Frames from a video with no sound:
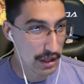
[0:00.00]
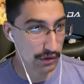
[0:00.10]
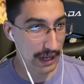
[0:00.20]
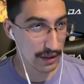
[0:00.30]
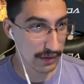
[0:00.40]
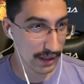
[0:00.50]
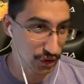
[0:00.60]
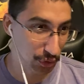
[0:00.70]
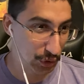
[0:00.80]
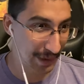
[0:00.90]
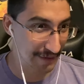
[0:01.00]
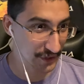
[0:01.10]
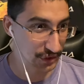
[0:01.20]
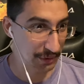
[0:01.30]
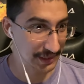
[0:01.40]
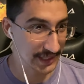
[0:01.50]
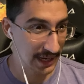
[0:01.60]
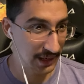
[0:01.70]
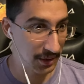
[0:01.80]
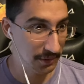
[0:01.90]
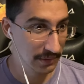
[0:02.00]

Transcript: Okay, it showed the Grand Fish there a second ago.